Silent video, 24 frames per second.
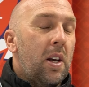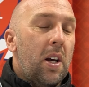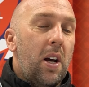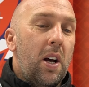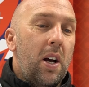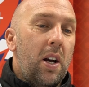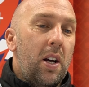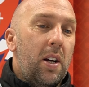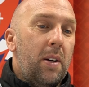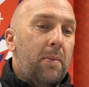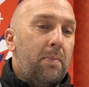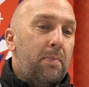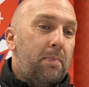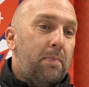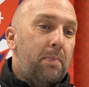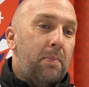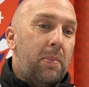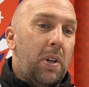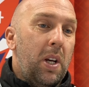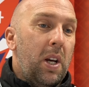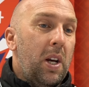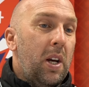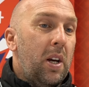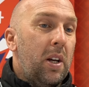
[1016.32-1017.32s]

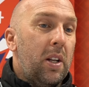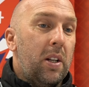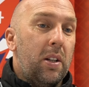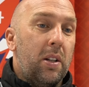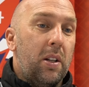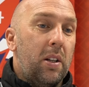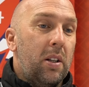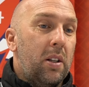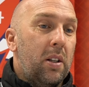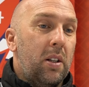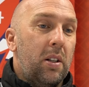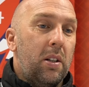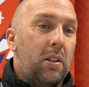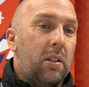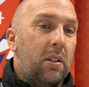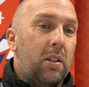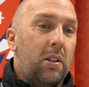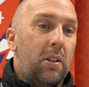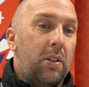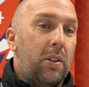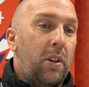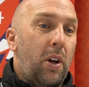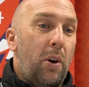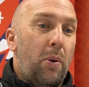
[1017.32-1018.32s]
Yeah,
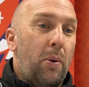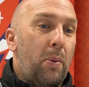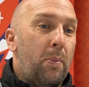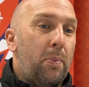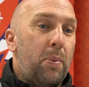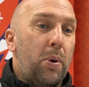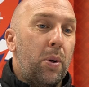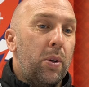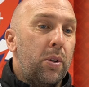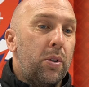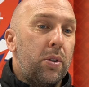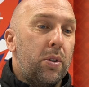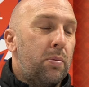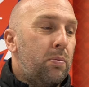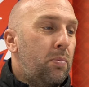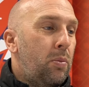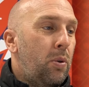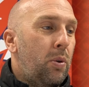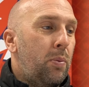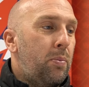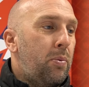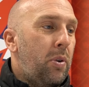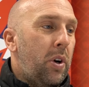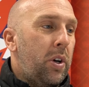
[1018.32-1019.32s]
look, no one puts
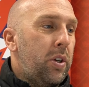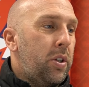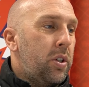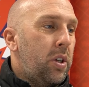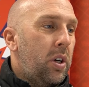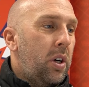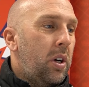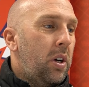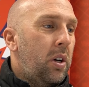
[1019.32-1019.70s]
more pressure